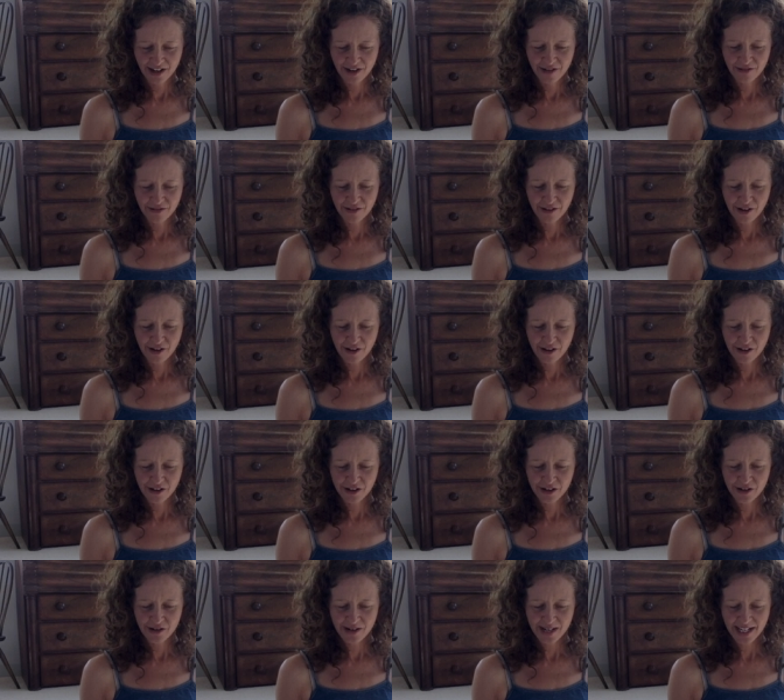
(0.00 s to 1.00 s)
For
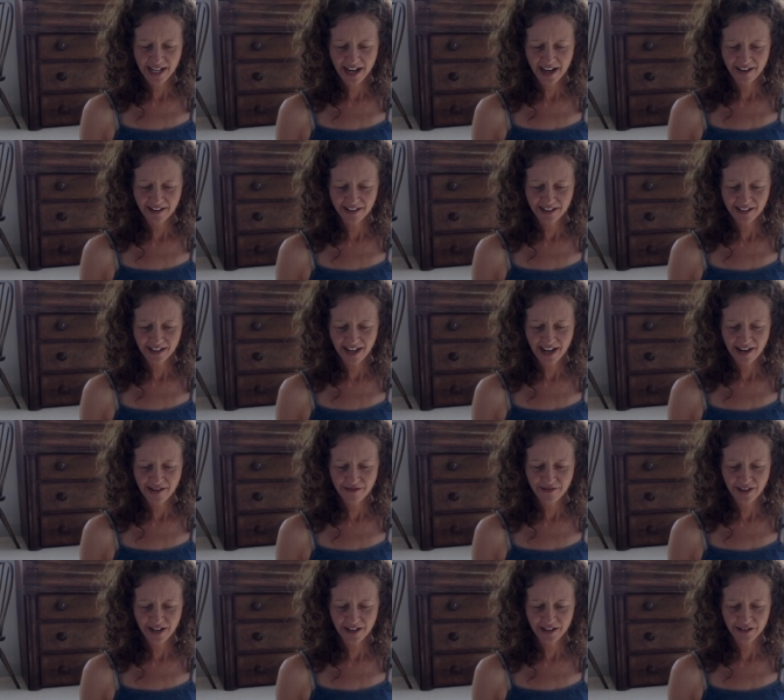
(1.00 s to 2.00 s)
going out, I
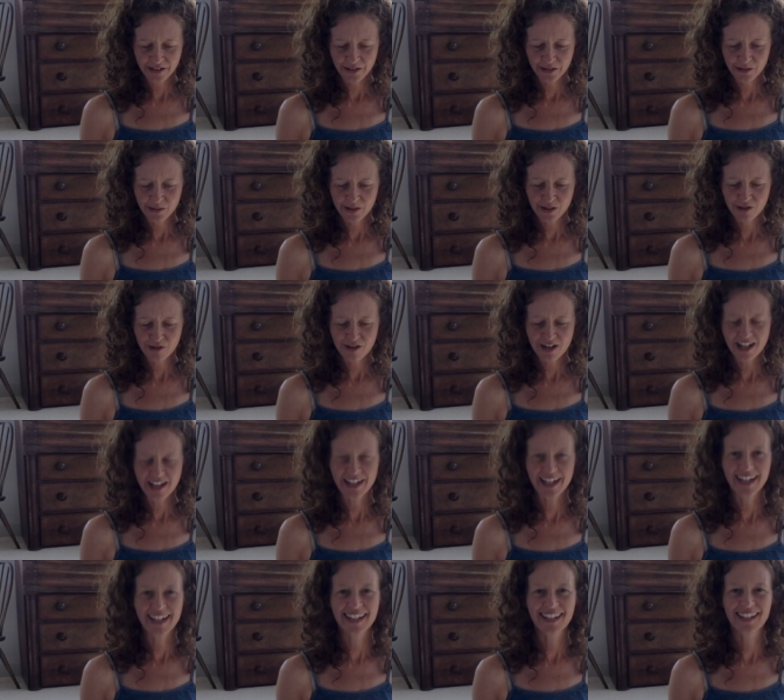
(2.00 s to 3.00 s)
found, was
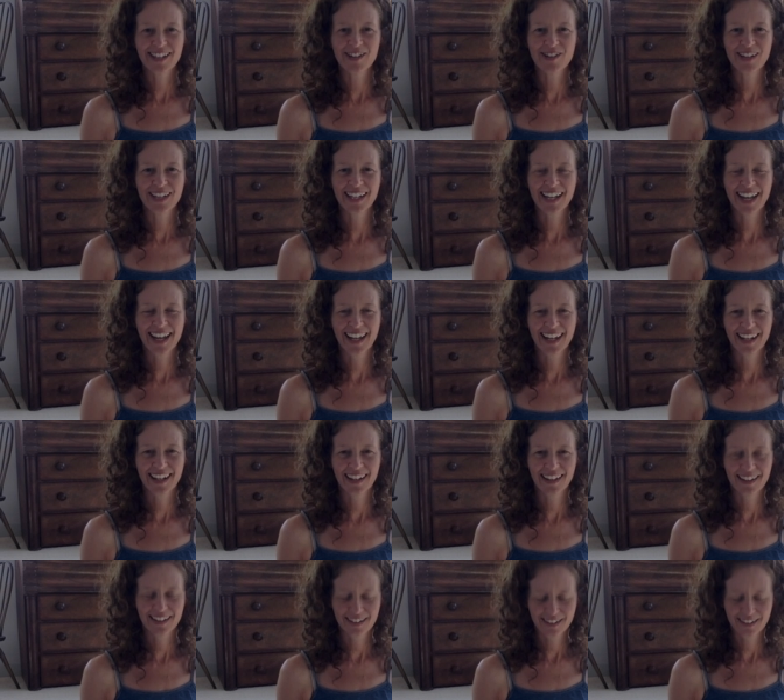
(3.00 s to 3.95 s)
really going in.